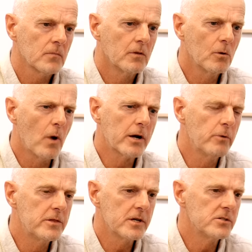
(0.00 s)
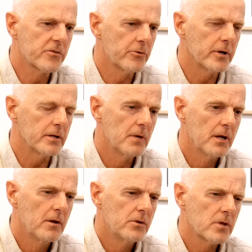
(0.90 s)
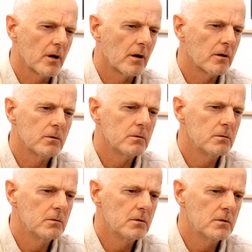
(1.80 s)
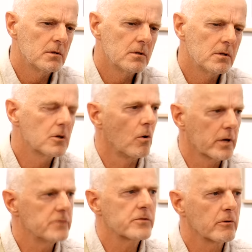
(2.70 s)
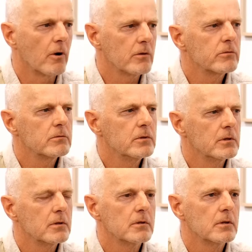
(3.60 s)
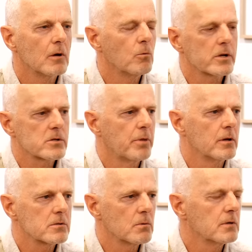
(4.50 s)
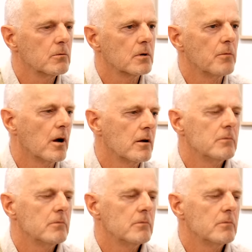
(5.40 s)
the First Corinthians three, so you, you, God gives the growth. Mm-hmm. you, you know, what is Apollos? What, what am I?